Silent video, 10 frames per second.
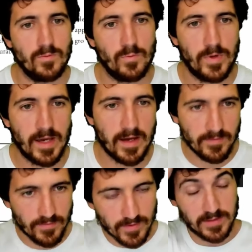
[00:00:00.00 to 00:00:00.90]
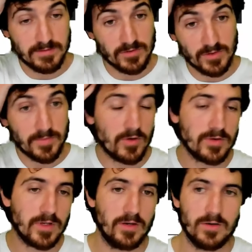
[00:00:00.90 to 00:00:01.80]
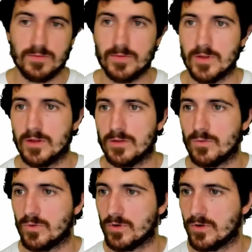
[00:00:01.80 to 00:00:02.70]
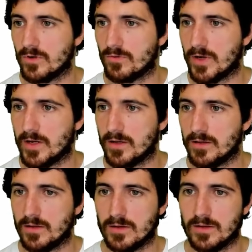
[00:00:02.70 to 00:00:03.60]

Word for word: we have the JavaScript code here that we're going to write